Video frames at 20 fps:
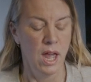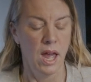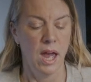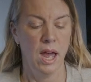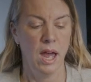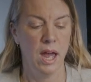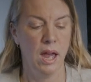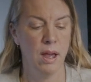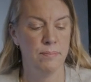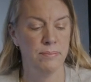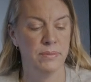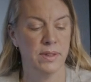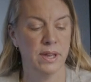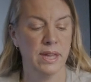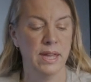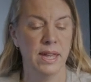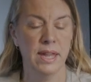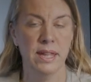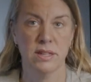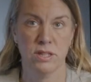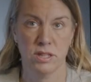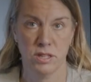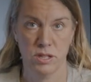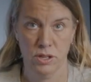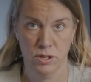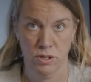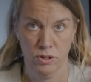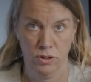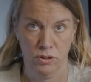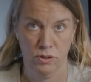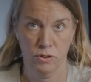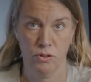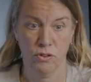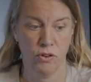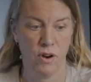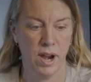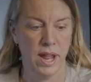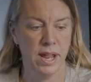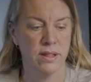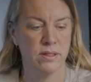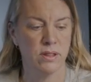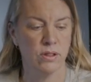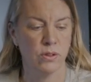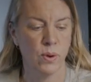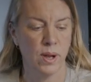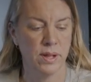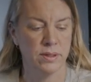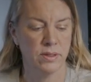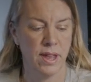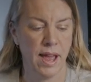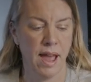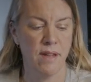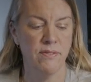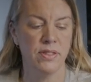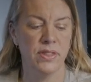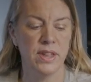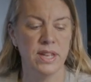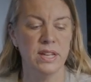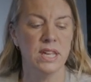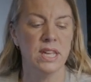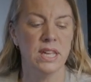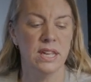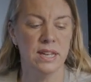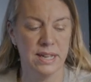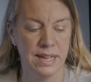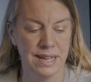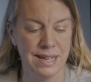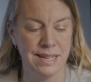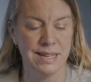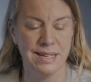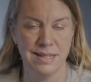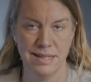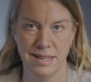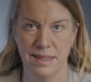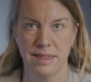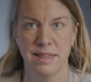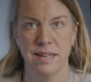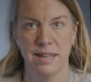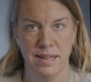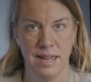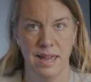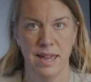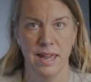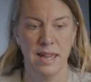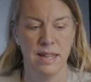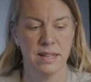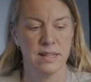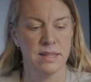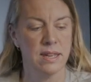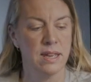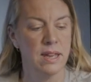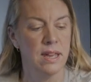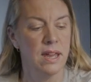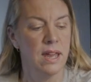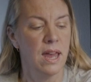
The kit's great. There's everything that you need is in the kit.